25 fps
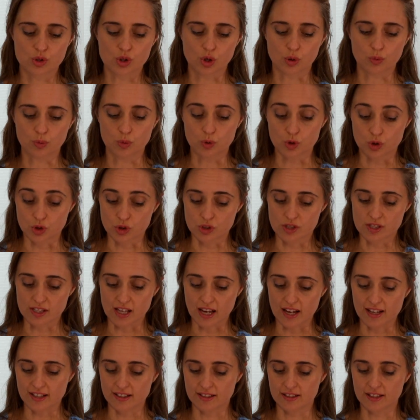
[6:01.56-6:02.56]
so would you
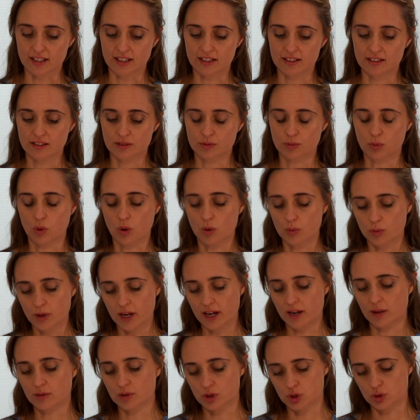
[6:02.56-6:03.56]
say that? What?
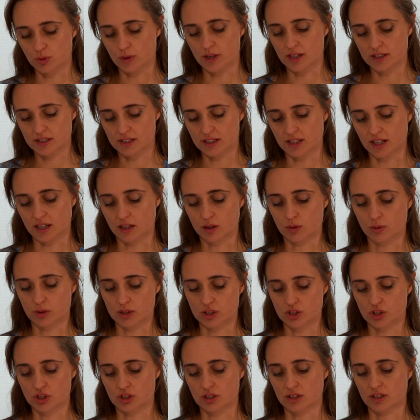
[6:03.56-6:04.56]
How would you answer that
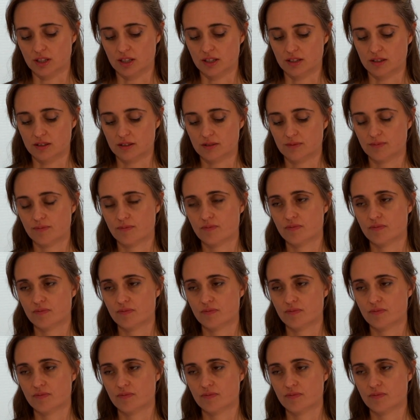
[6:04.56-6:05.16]
question then?